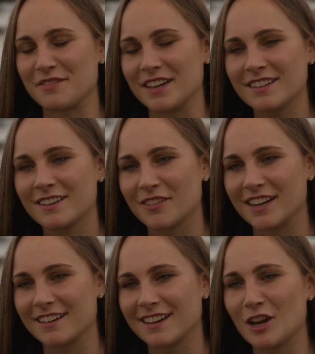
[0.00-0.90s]
event
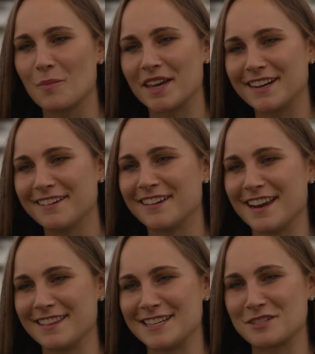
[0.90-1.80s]
went a lot better,
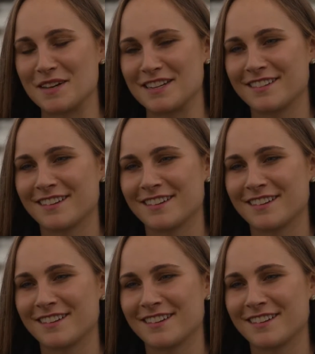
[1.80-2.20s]
and things went